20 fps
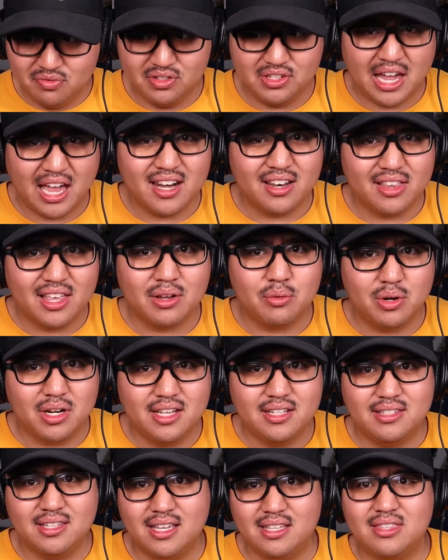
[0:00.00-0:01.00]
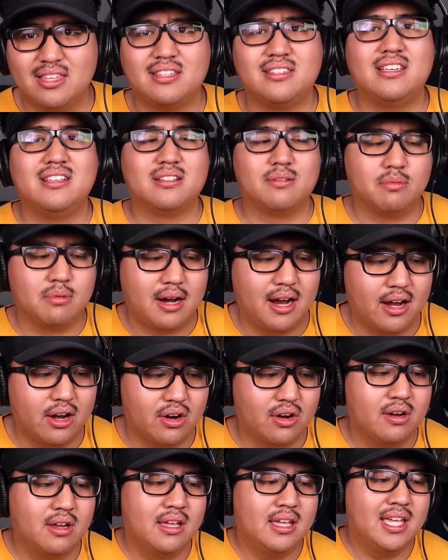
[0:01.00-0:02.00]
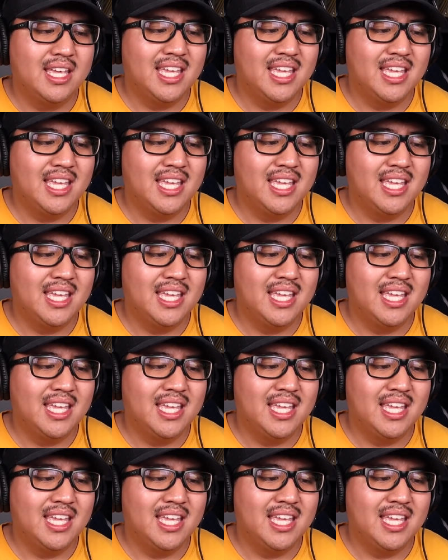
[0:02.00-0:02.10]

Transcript: kind of like what he did the season prior,